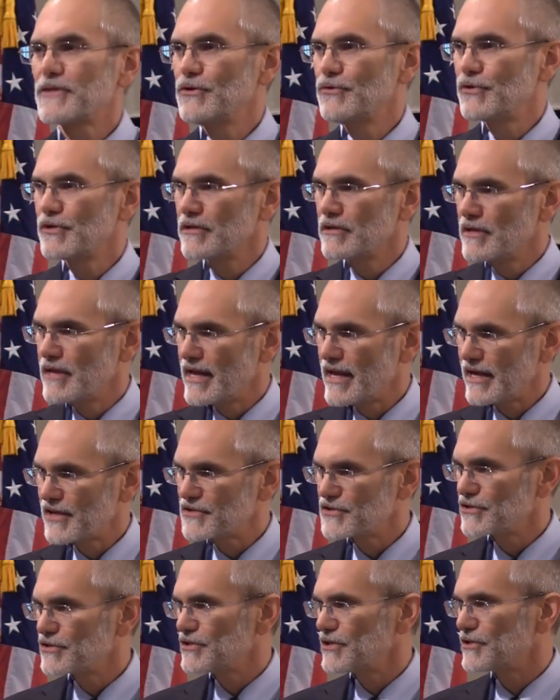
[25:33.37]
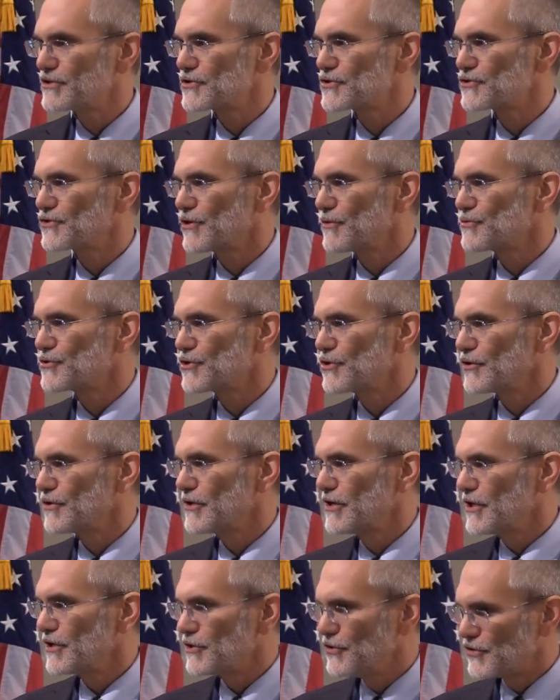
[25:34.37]
You could exegete the
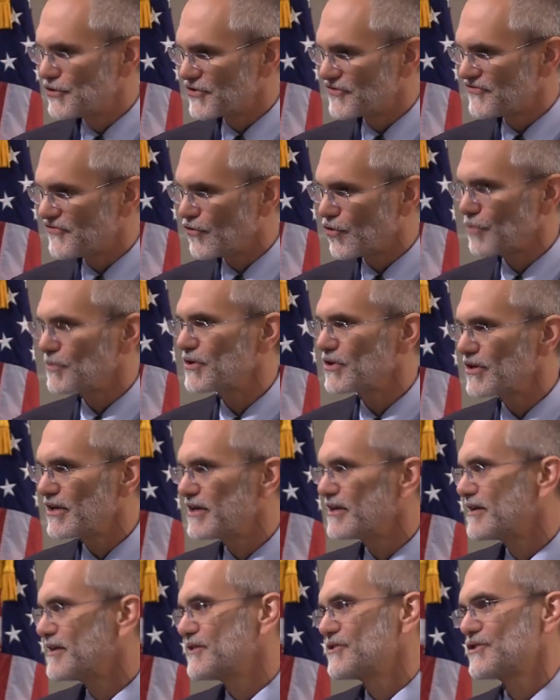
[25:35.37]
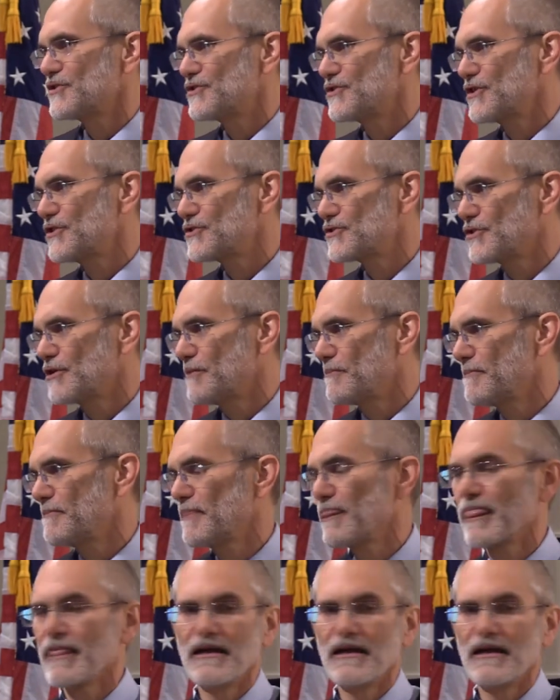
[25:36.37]
scripture, you could formulate it as a system,